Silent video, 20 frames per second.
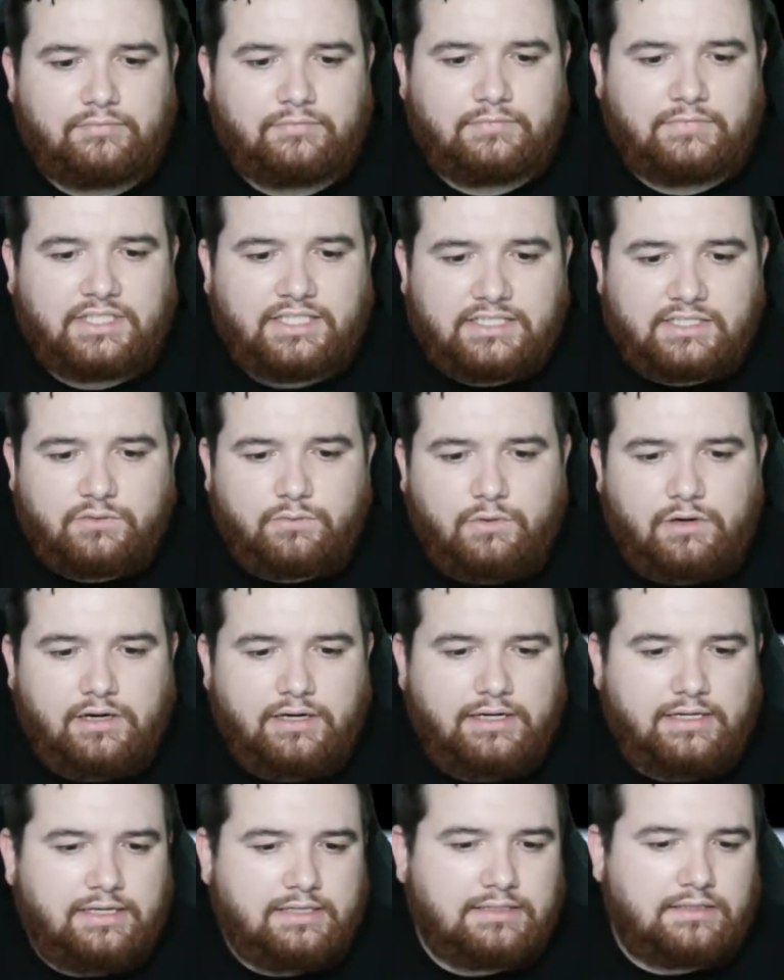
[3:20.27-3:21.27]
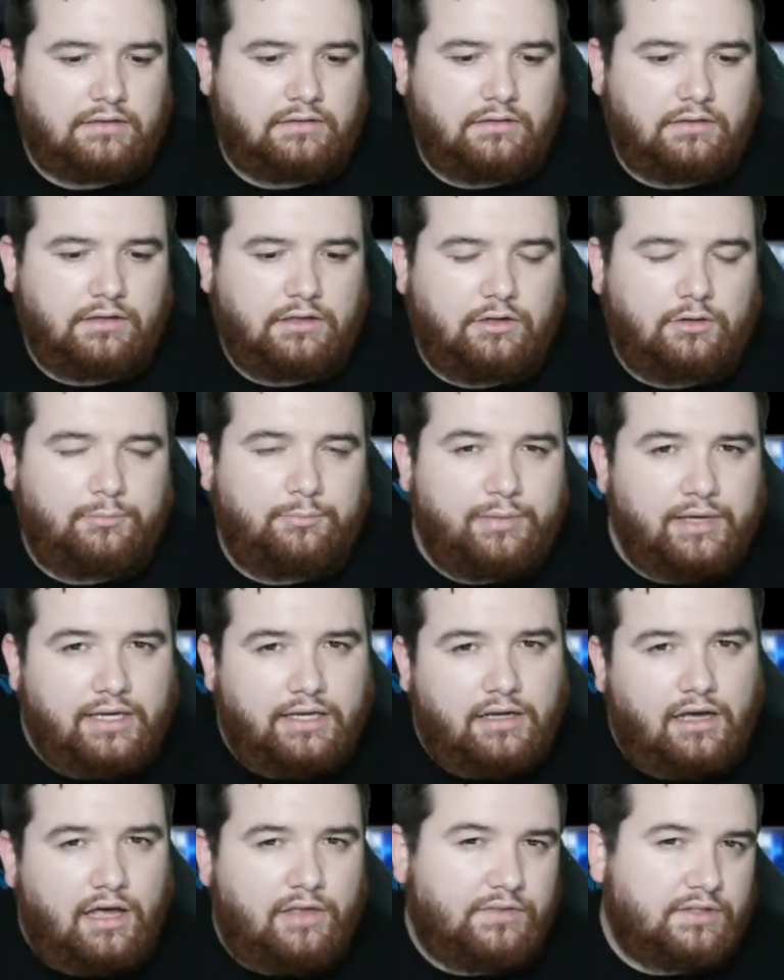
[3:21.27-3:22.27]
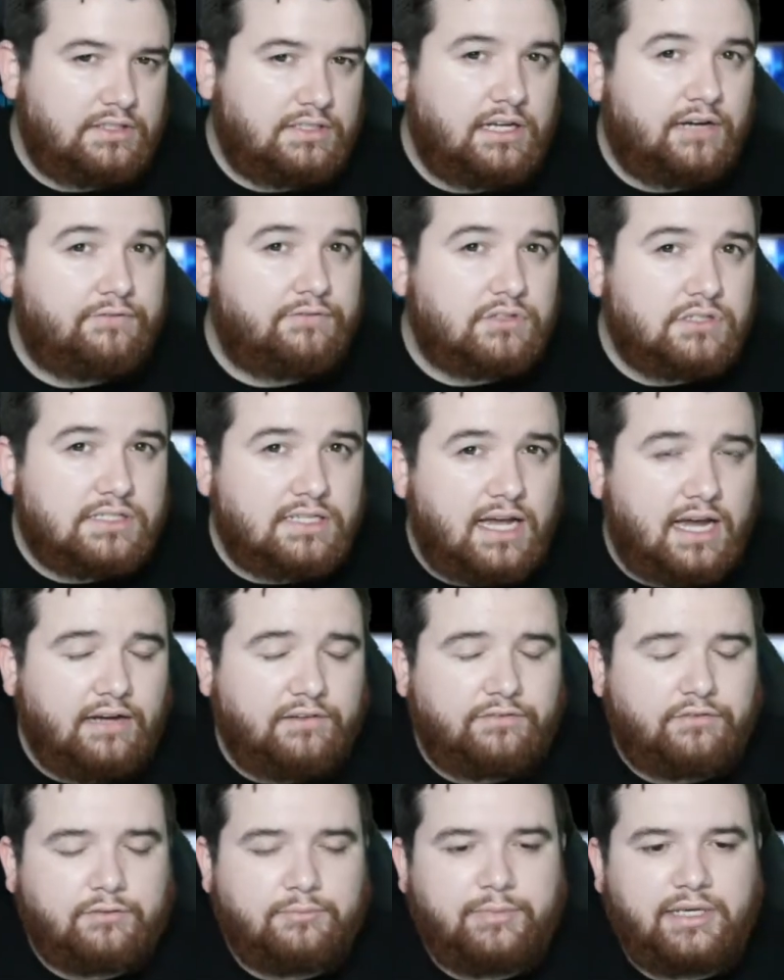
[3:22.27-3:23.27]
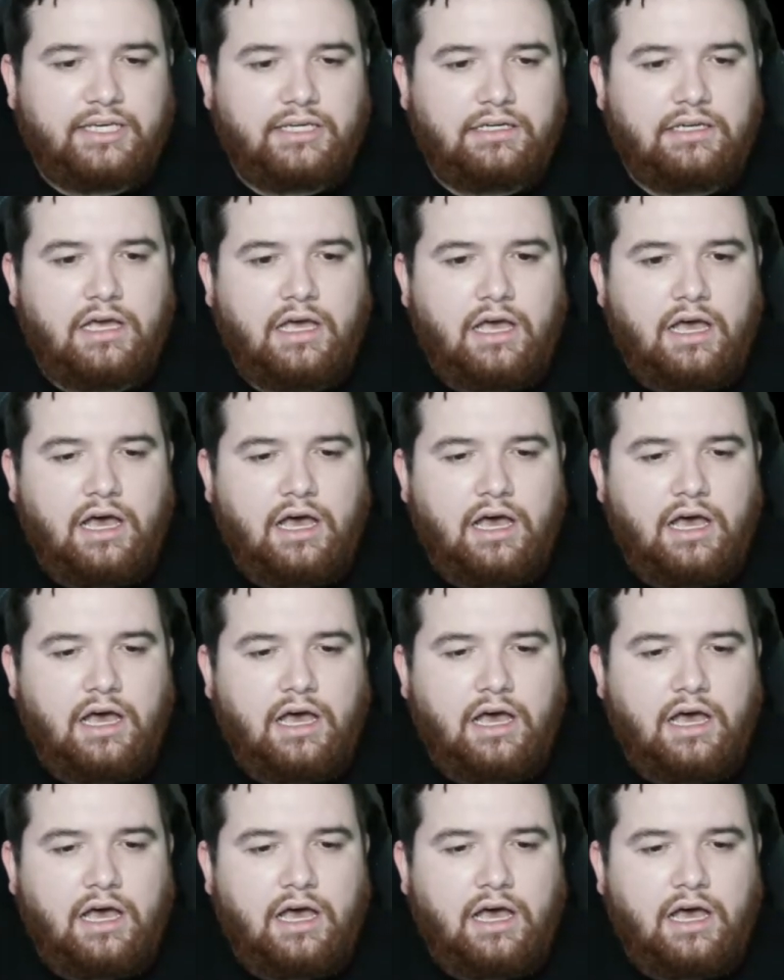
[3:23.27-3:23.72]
This one is a little bit on the tougher side for me,